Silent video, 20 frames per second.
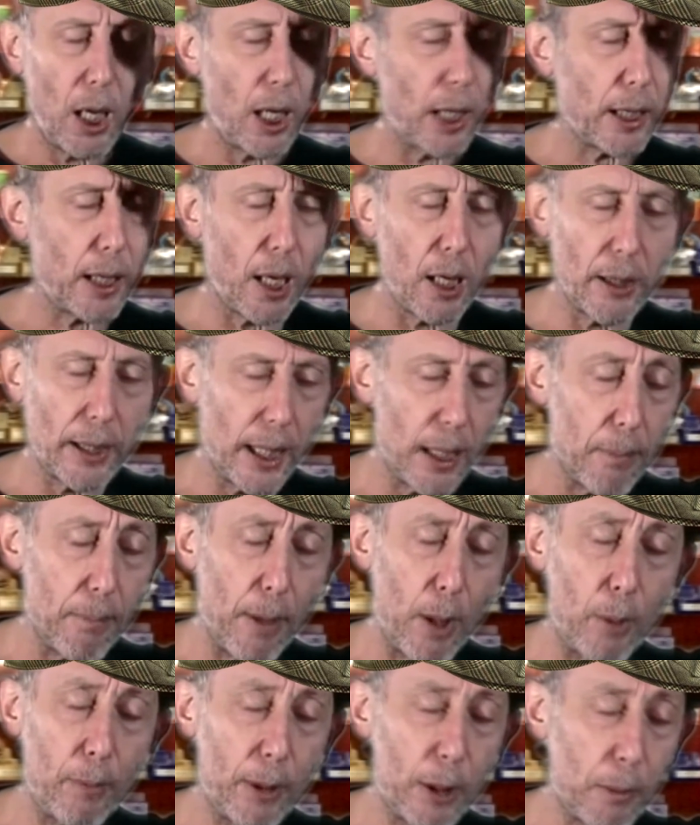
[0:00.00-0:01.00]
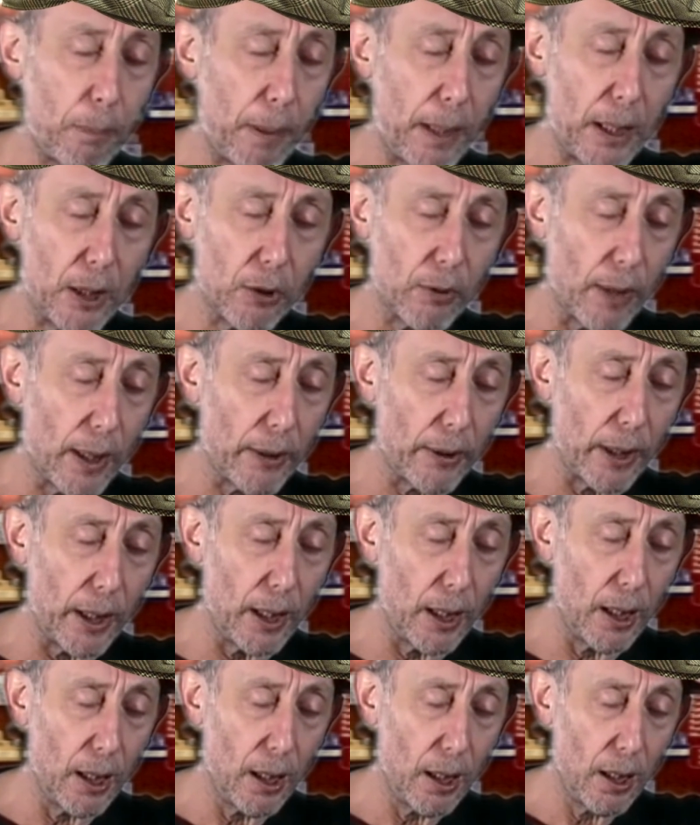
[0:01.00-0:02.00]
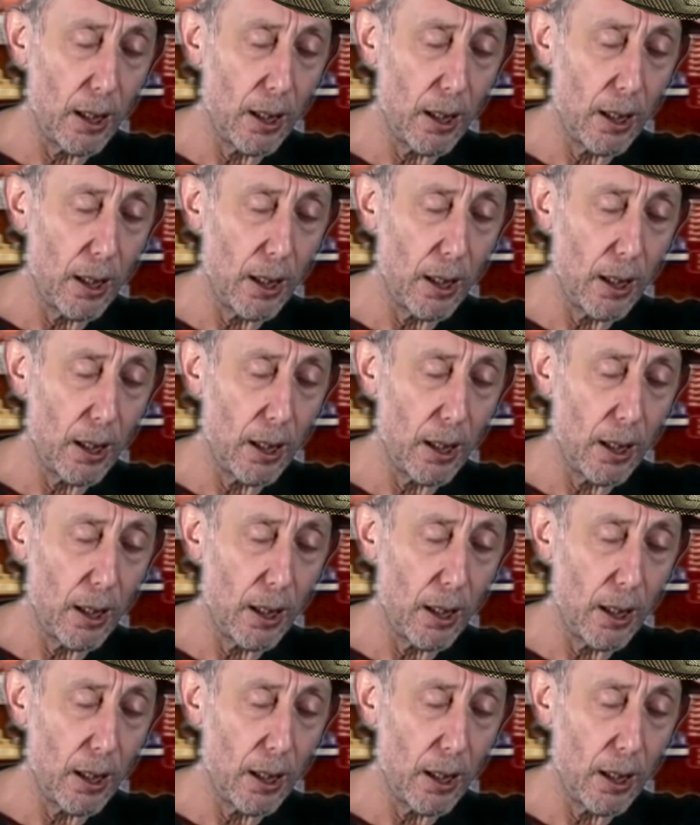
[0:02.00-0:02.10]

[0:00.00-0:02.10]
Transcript: I can't get a moment's peace around here.